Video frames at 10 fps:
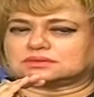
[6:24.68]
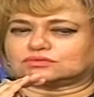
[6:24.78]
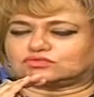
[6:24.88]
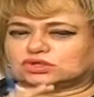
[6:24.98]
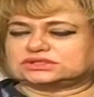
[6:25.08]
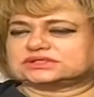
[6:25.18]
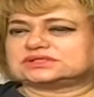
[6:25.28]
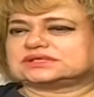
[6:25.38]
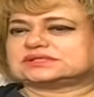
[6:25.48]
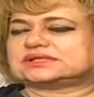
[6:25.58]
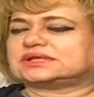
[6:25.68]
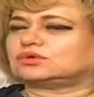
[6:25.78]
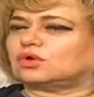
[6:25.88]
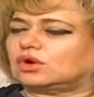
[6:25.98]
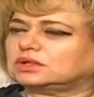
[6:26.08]
watching this, that
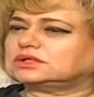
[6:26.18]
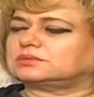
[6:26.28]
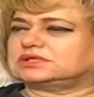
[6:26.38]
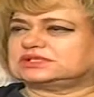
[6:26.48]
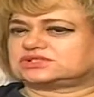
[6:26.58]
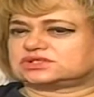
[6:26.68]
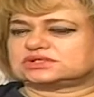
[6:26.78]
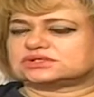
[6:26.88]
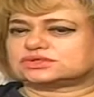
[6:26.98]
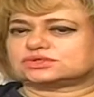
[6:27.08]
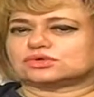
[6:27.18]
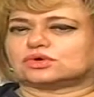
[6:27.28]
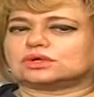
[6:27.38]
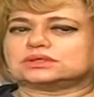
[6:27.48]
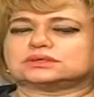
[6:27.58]
all the ministers,
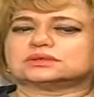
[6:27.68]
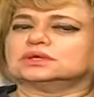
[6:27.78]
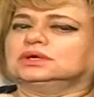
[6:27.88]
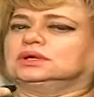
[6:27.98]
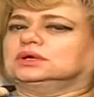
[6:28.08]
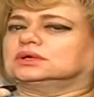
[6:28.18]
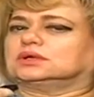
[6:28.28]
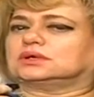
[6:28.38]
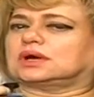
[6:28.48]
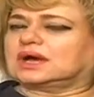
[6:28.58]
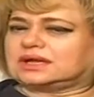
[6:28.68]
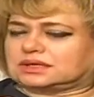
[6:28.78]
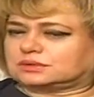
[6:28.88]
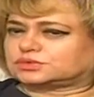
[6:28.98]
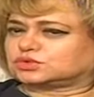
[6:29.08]
all the higher
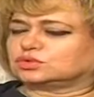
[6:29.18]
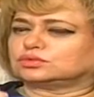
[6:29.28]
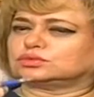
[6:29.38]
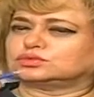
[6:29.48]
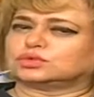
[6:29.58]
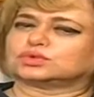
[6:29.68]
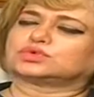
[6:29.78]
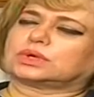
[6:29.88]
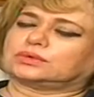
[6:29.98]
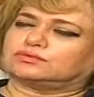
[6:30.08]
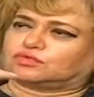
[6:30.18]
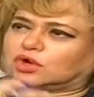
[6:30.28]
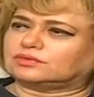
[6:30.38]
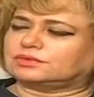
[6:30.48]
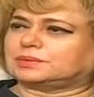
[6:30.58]
ups, those who are
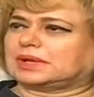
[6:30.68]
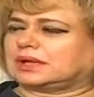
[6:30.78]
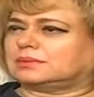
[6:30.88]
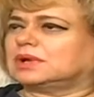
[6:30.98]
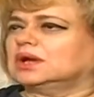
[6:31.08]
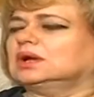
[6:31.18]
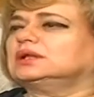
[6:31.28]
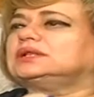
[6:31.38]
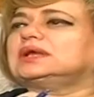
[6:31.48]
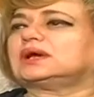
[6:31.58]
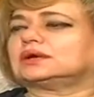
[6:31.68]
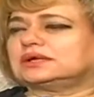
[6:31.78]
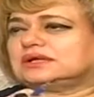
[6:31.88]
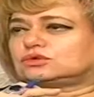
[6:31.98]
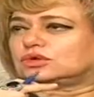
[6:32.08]
involved in NAB, they are
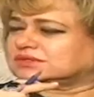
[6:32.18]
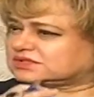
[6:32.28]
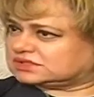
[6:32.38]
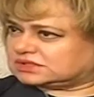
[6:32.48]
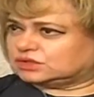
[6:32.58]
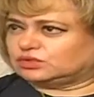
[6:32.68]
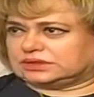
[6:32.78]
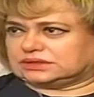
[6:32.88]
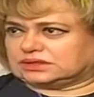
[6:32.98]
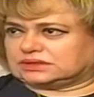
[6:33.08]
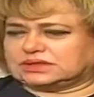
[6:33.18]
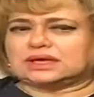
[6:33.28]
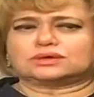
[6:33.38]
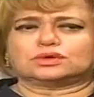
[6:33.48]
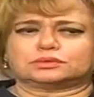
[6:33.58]
constantly going there. They
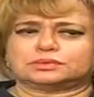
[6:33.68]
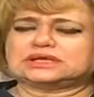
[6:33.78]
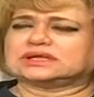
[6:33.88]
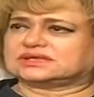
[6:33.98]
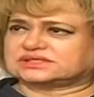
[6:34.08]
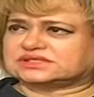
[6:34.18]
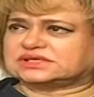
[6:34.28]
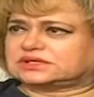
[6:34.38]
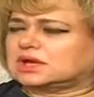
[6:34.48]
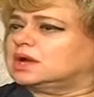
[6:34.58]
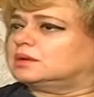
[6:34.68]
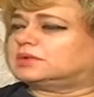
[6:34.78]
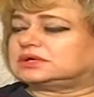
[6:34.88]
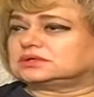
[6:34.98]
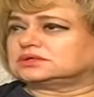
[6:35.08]
are not been arrested,
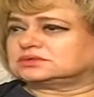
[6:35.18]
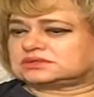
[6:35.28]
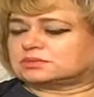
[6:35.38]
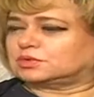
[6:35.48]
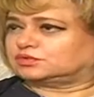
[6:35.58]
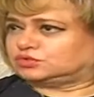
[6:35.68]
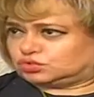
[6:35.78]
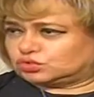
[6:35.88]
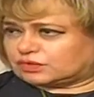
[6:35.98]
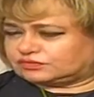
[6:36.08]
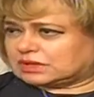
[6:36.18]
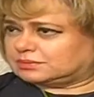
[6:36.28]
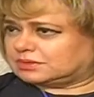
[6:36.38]
but two of them